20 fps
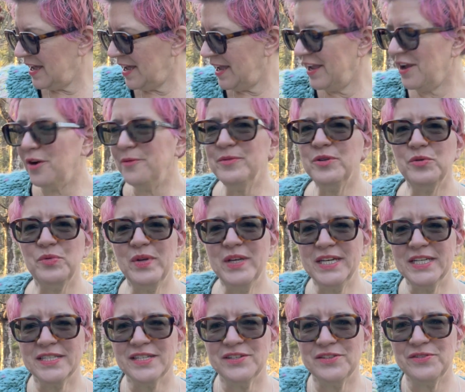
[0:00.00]
hope the wind
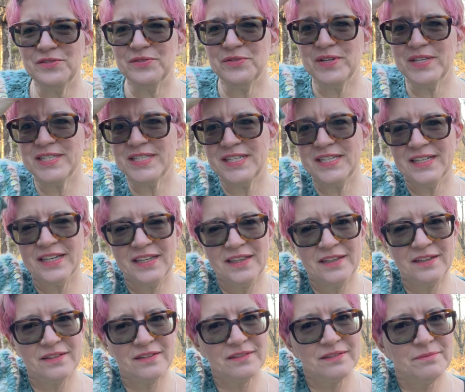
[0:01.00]
isn't too noisy and
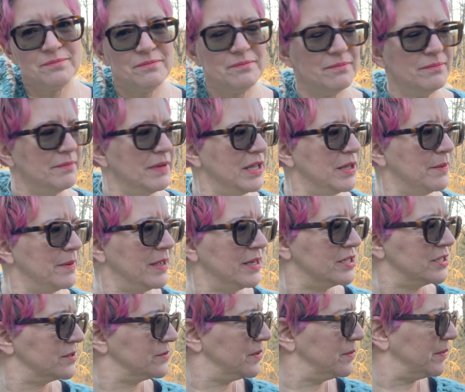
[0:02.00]
the mailman
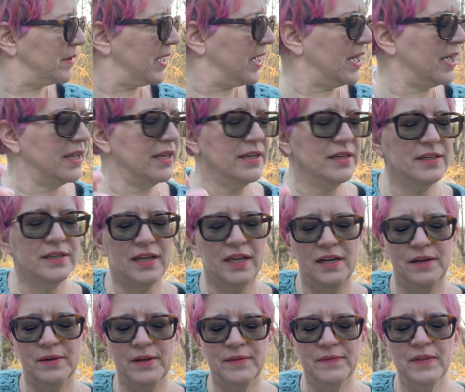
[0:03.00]
just went by.
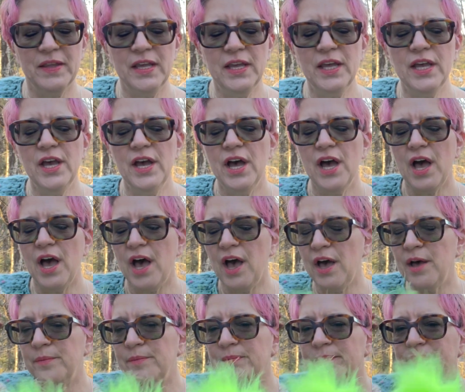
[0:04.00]
Anyway,
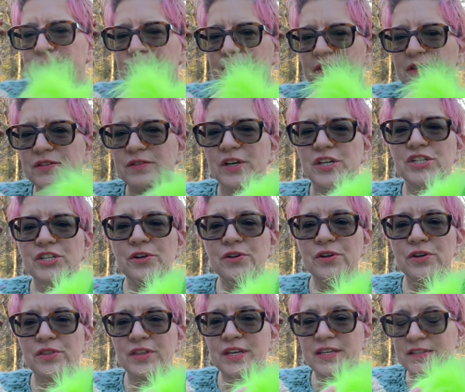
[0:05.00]
so I showed
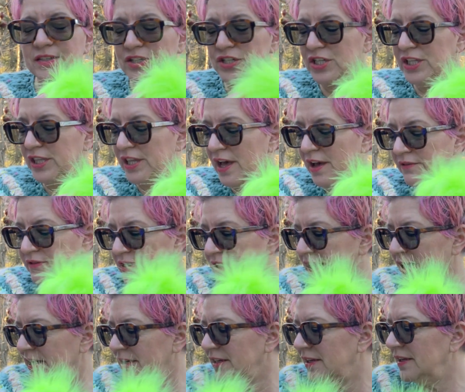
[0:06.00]
her this and she loved
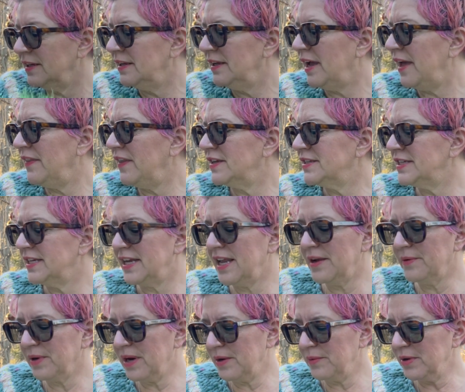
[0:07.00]
it. And then today
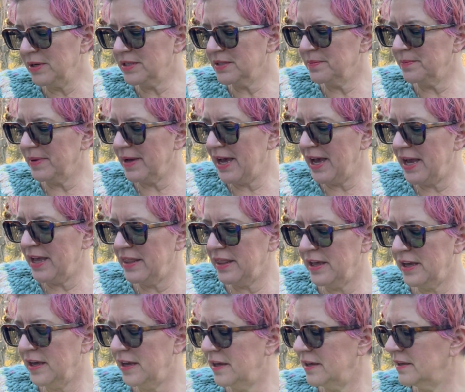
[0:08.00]
when I went to buy
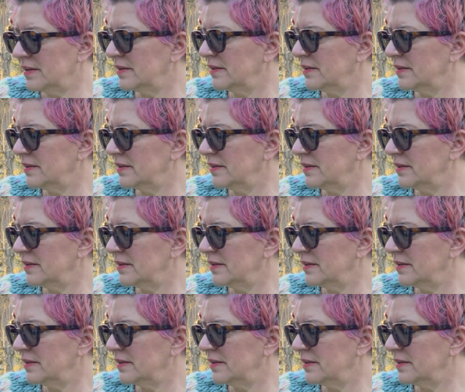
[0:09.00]
the